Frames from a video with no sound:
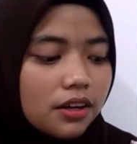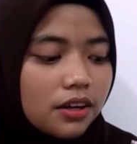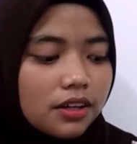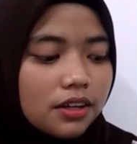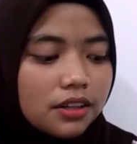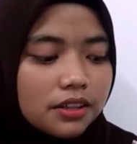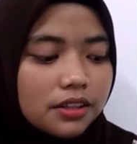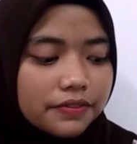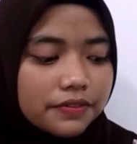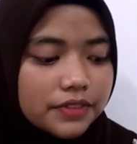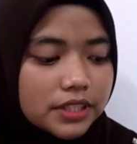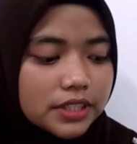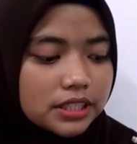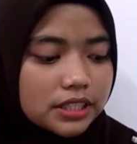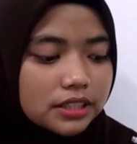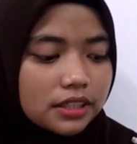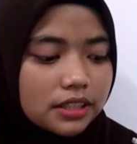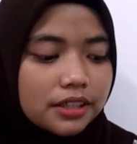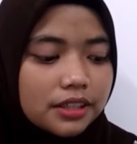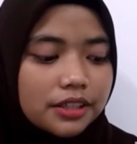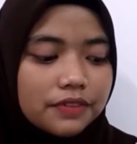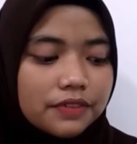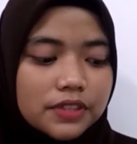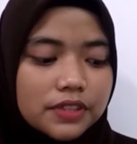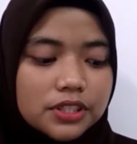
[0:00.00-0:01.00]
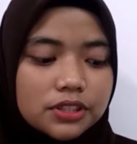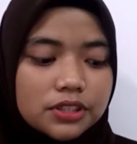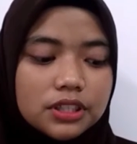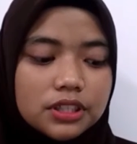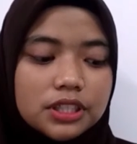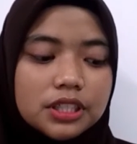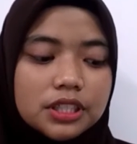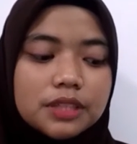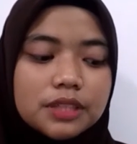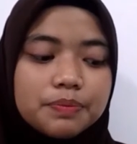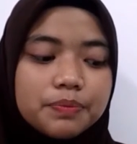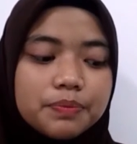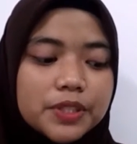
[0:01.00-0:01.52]
All of these are
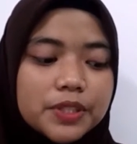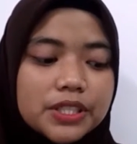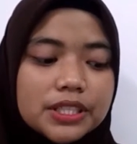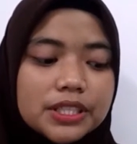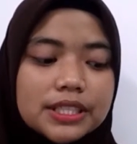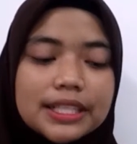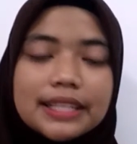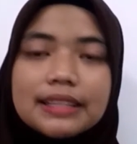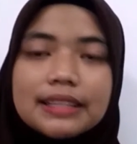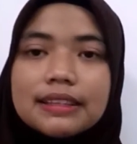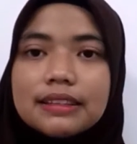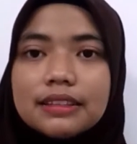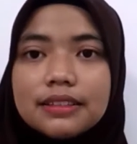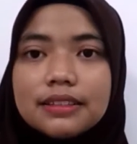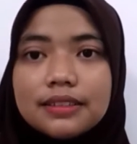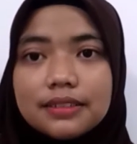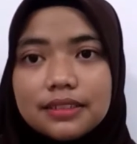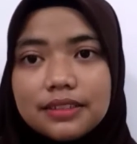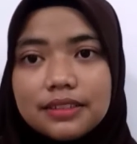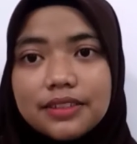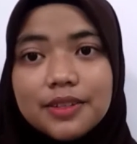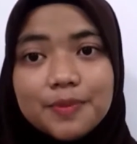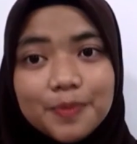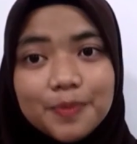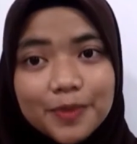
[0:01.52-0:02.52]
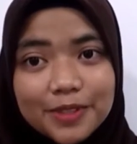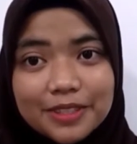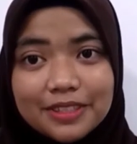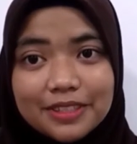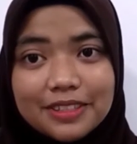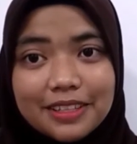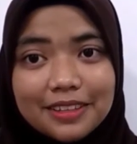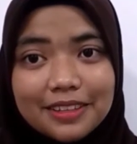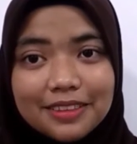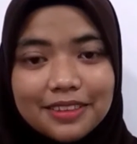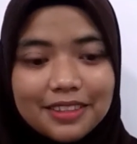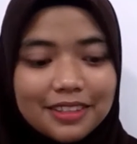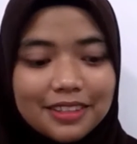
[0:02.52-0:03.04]
eventually
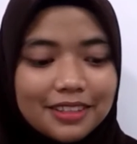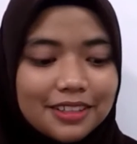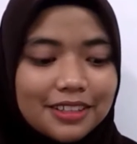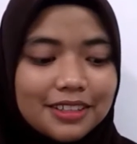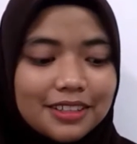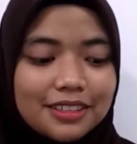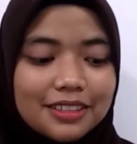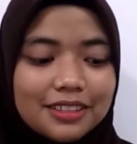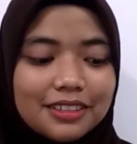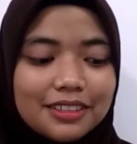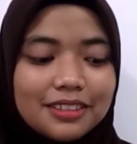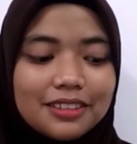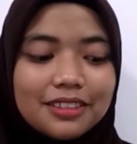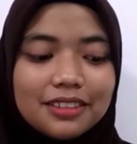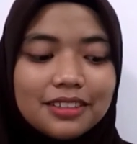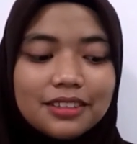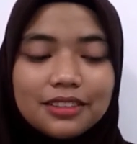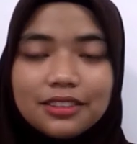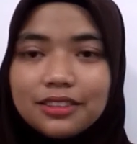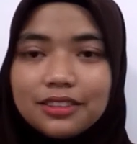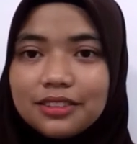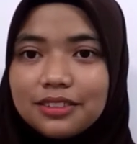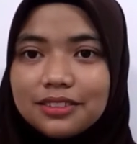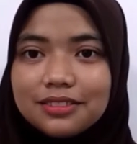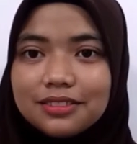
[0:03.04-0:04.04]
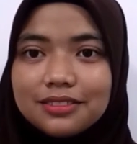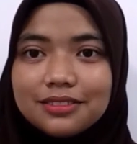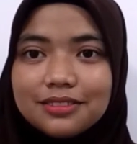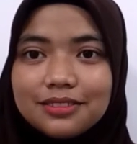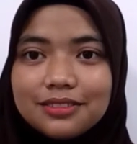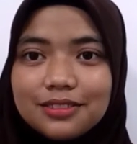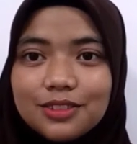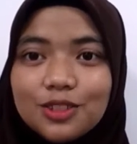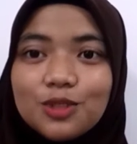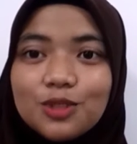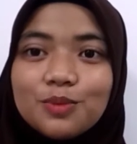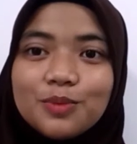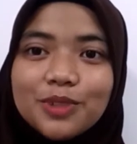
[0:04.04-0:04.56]
represented in a
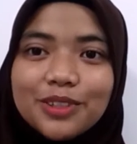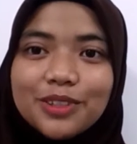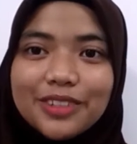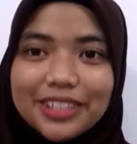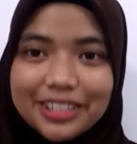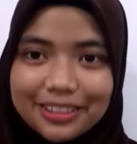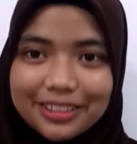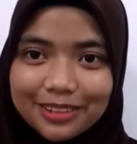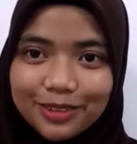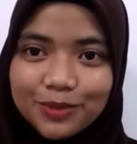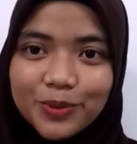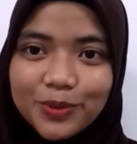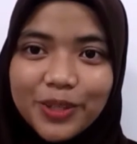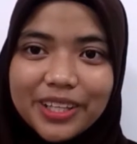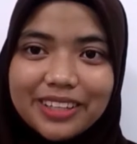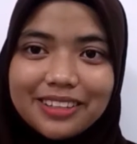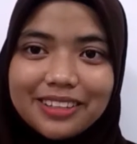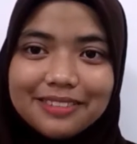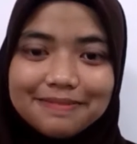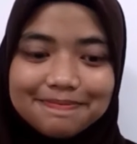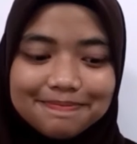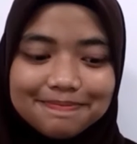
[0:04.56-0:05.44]
numerical way.